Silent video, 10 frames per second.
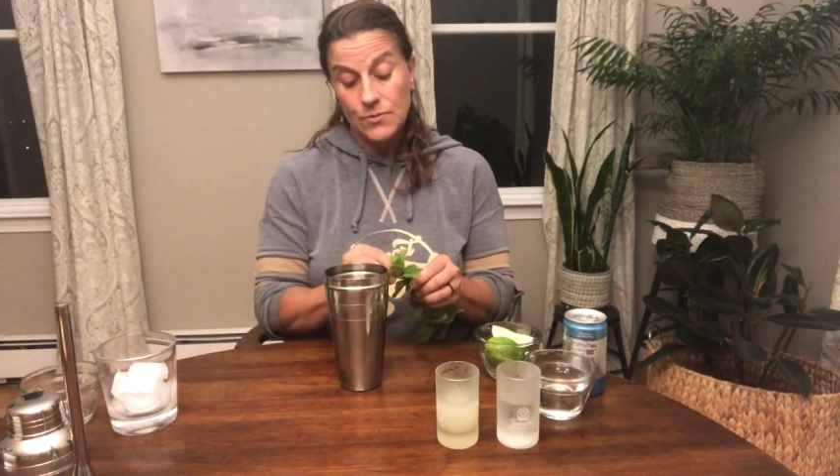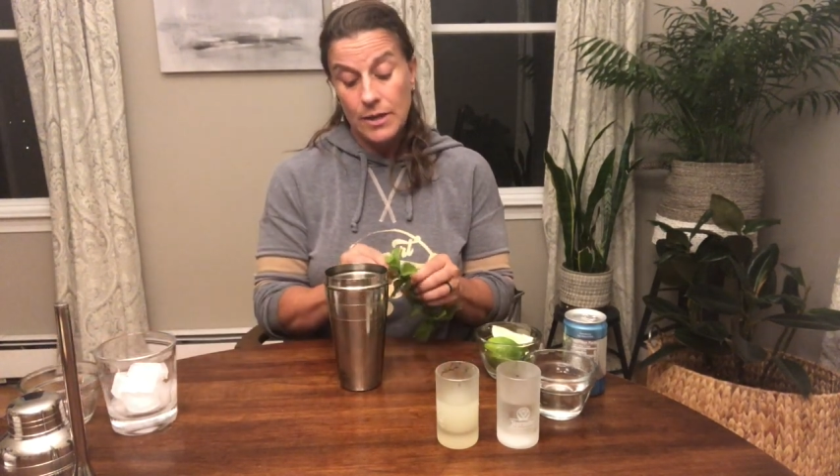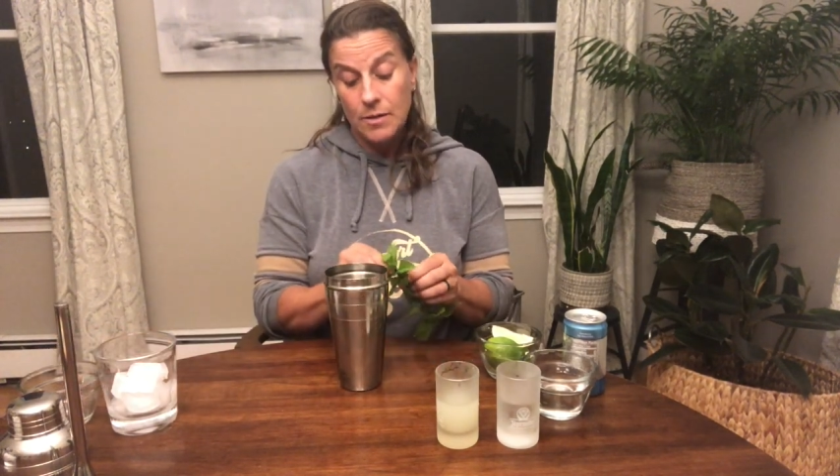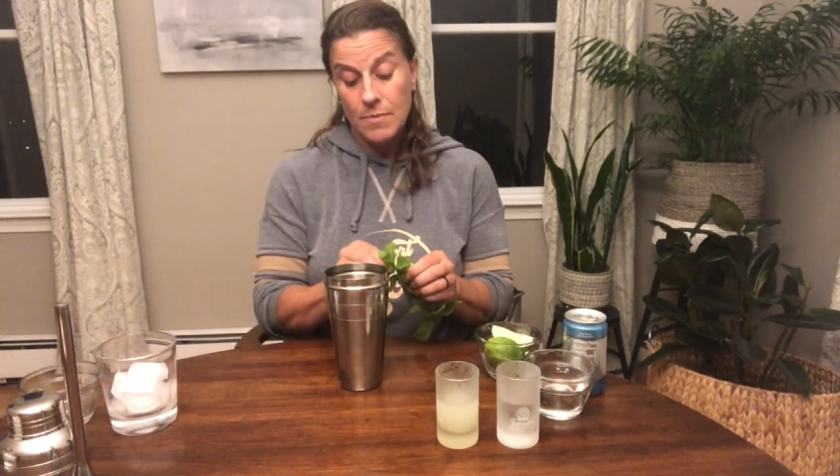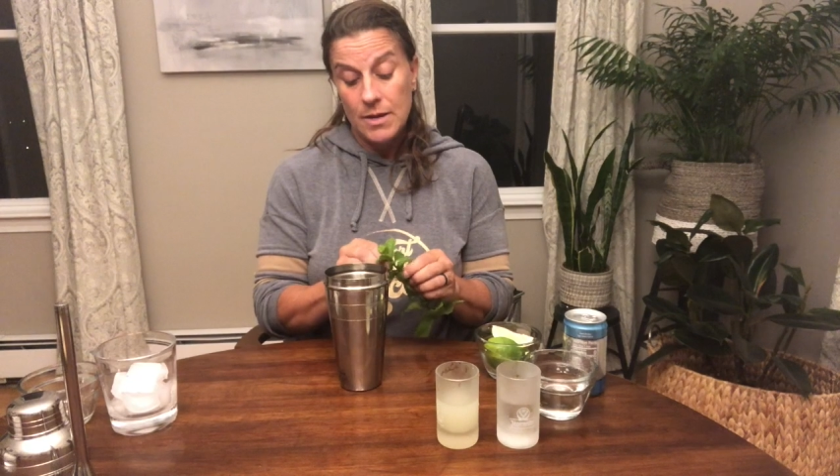
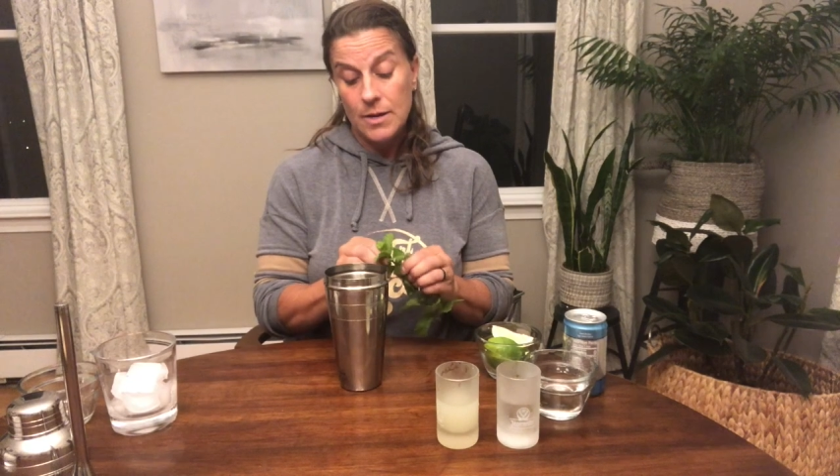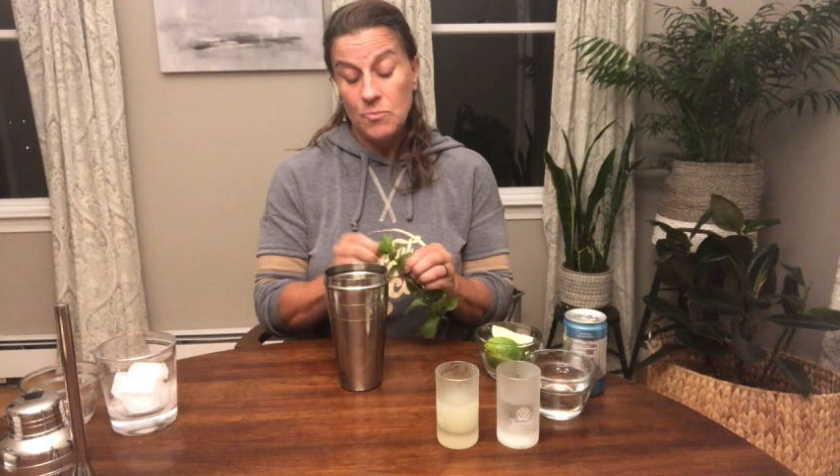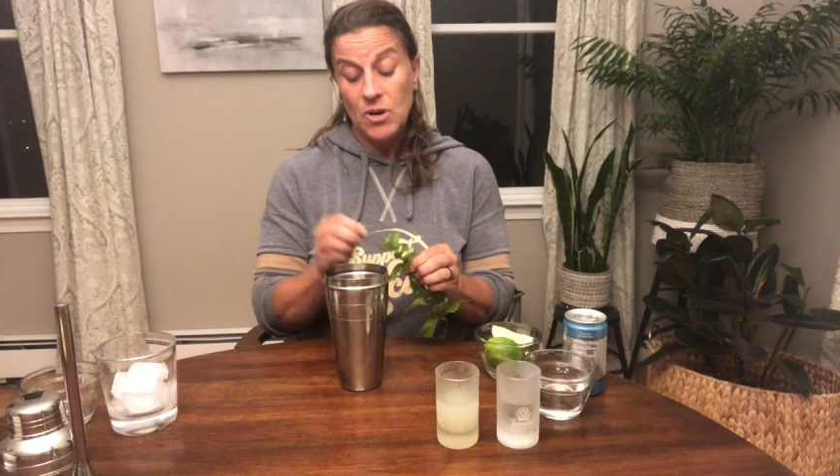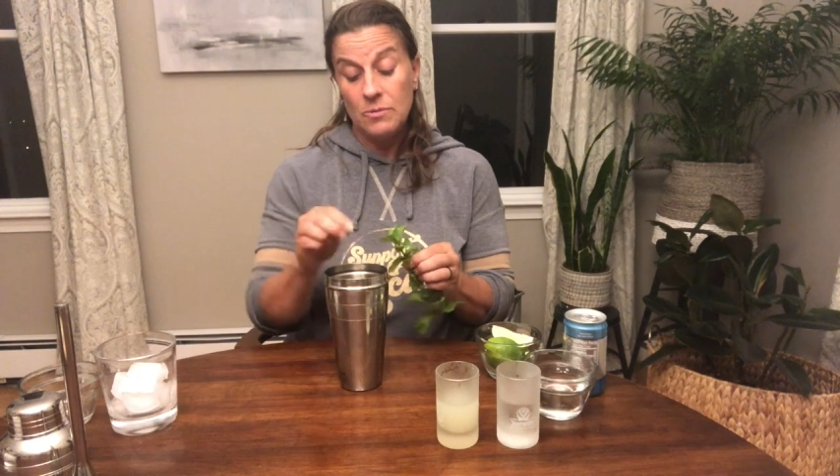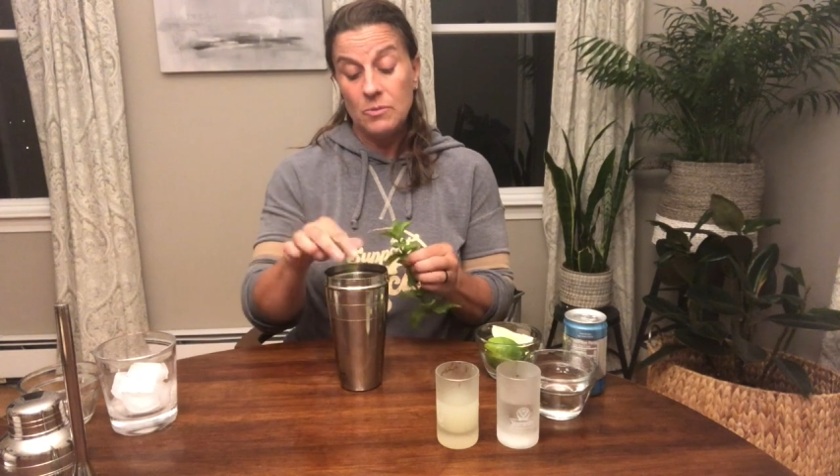recommended
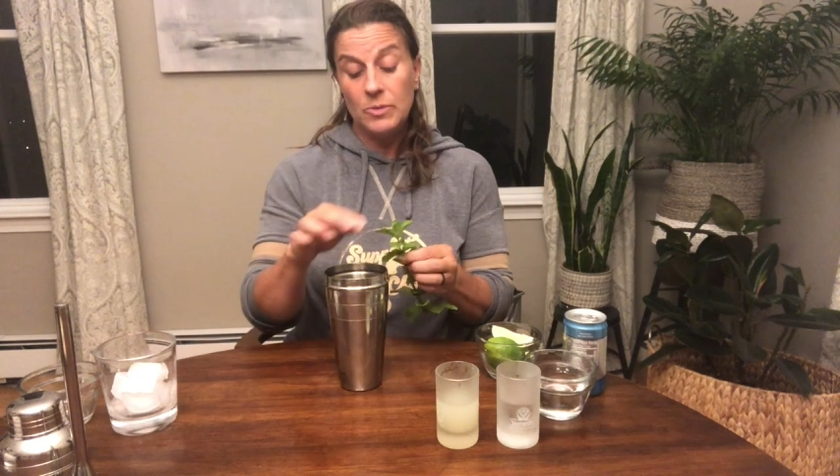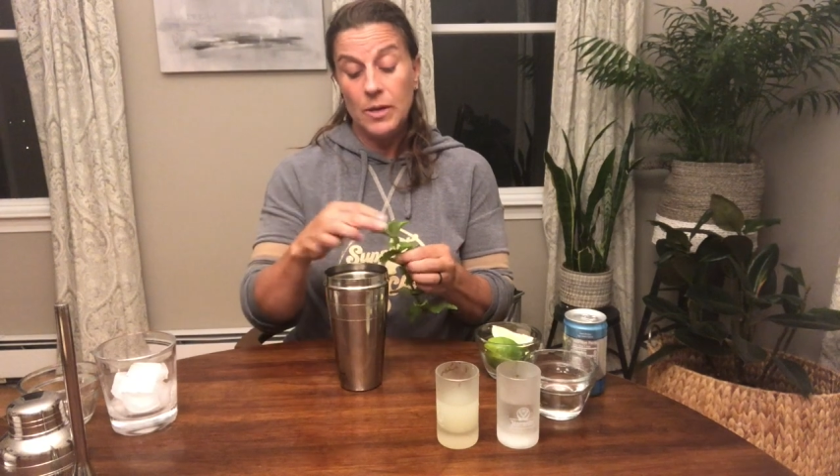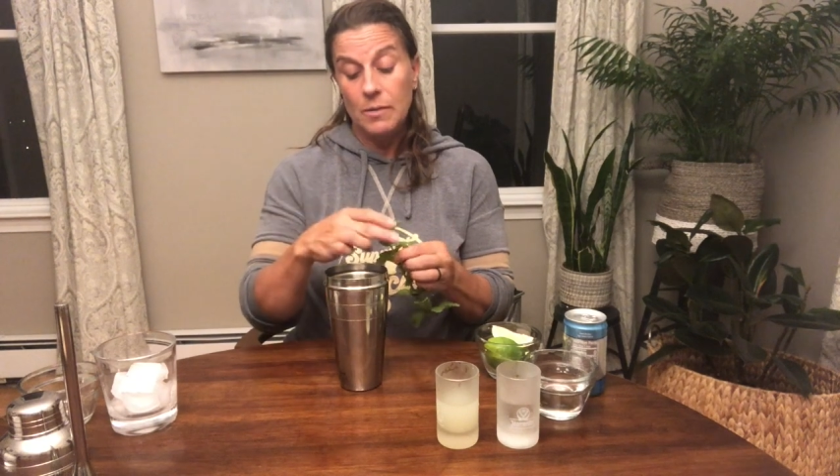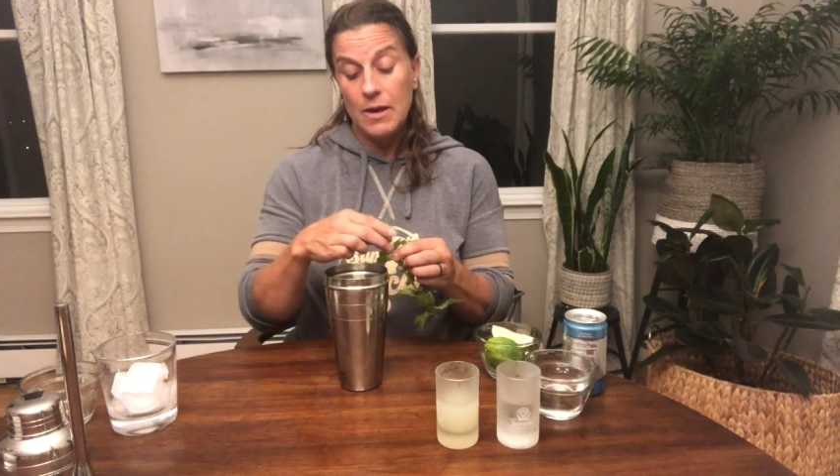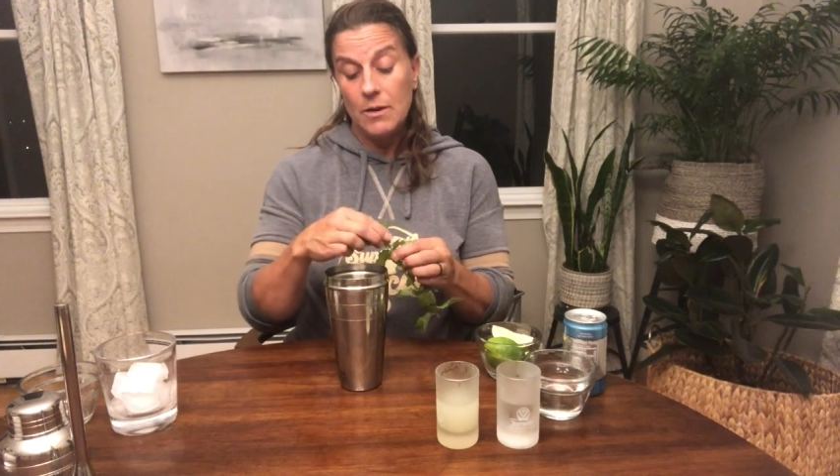
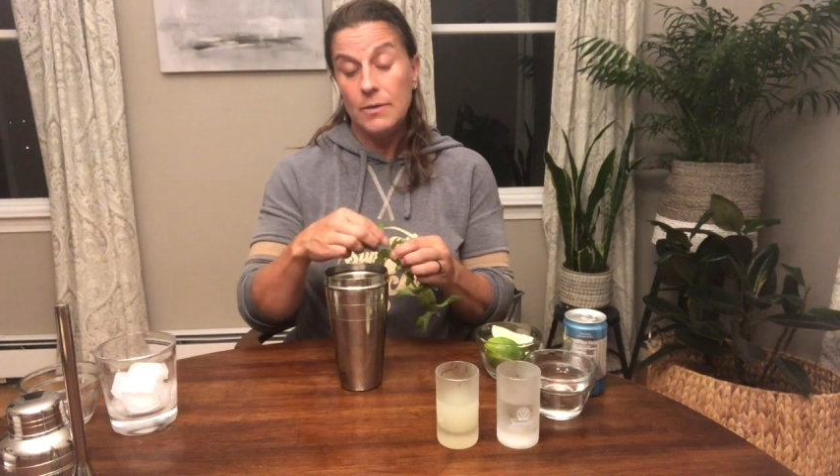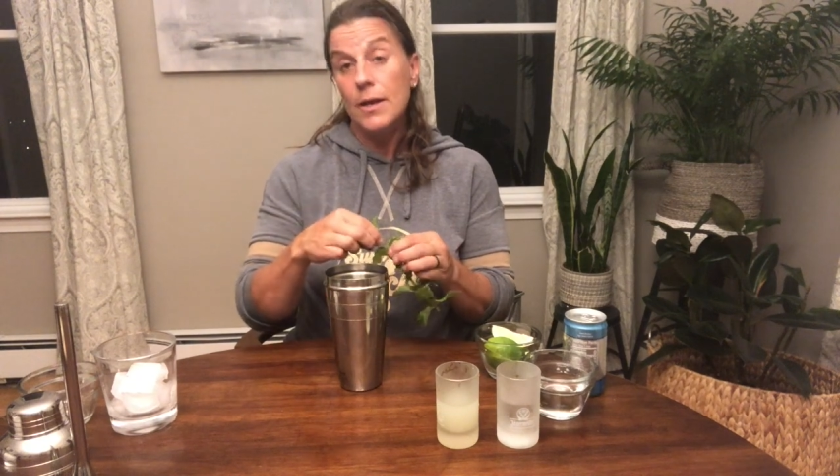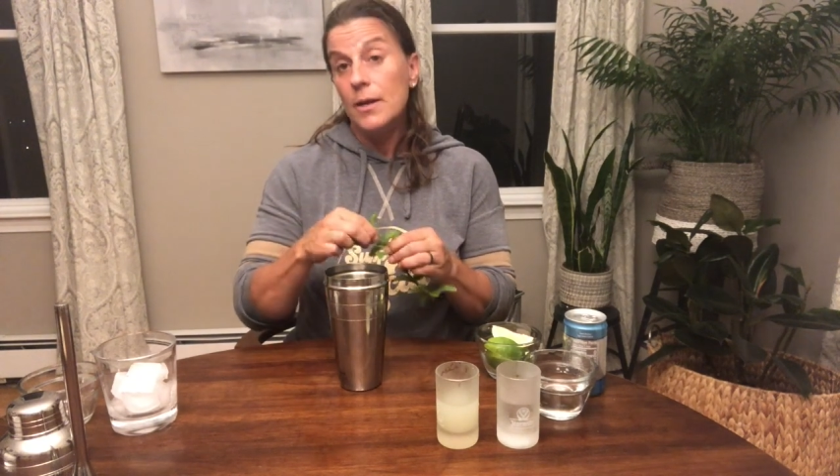probably about